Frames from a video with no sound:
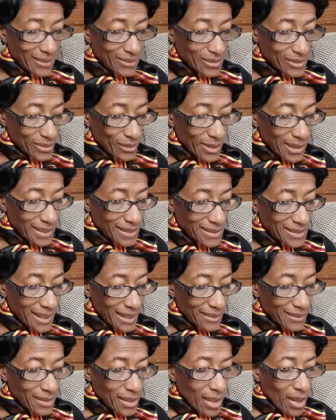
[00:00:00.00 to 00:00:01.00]
So I
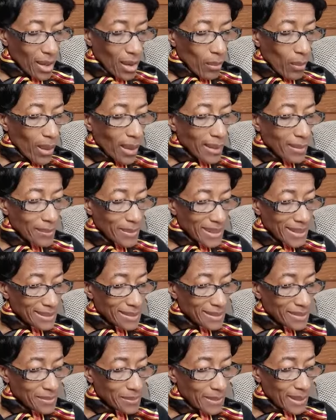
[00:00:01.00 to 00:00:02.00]
said, what
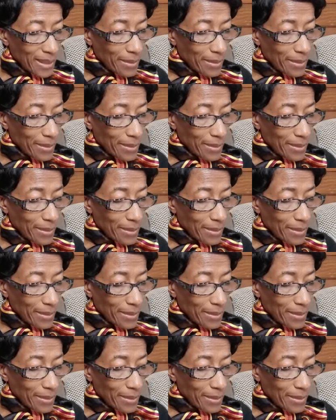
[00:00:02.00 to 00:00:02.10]
amazes me